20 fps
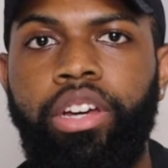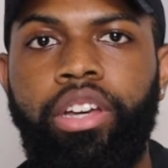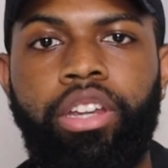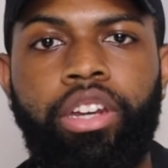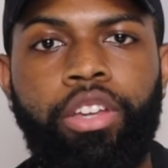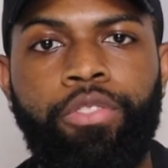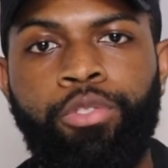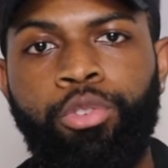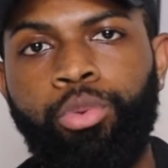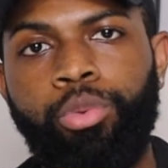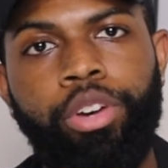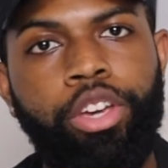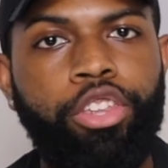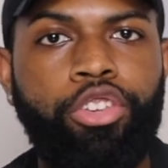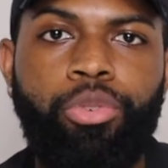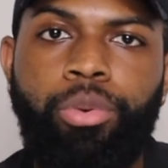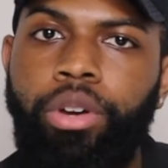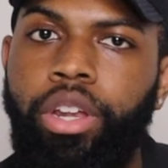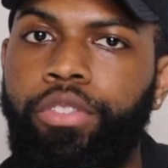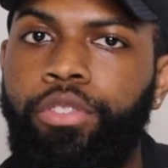And if you win,
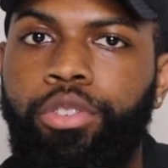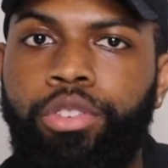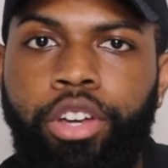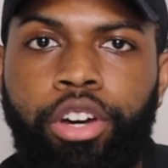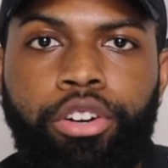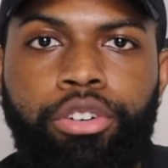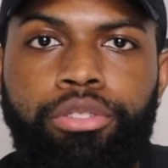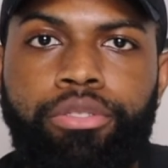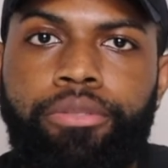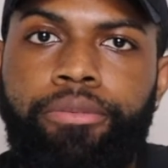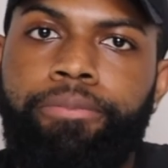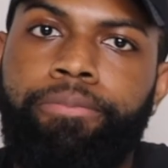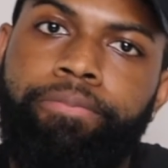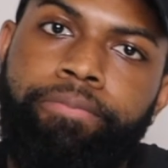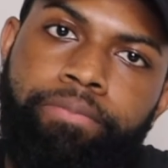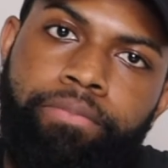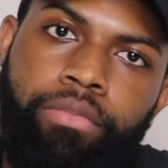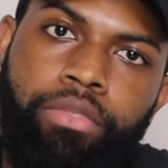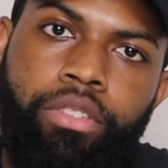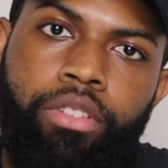you win. If you don't,
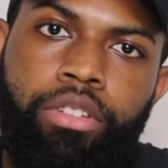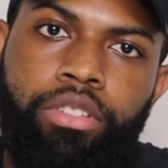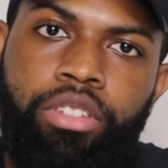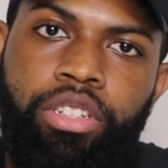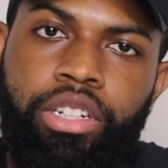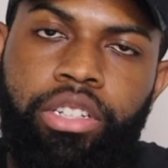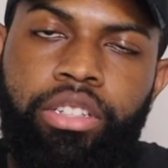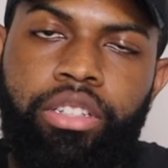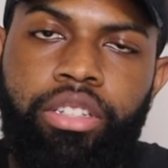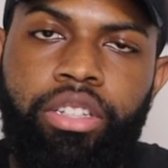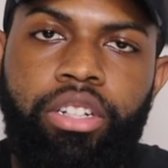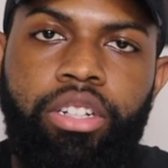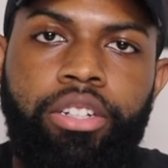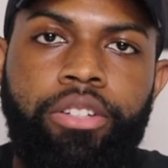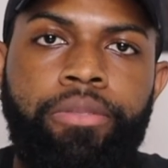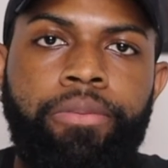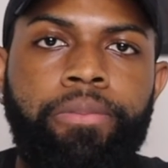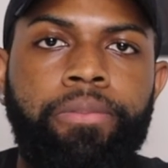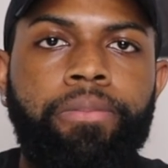sucks to suck.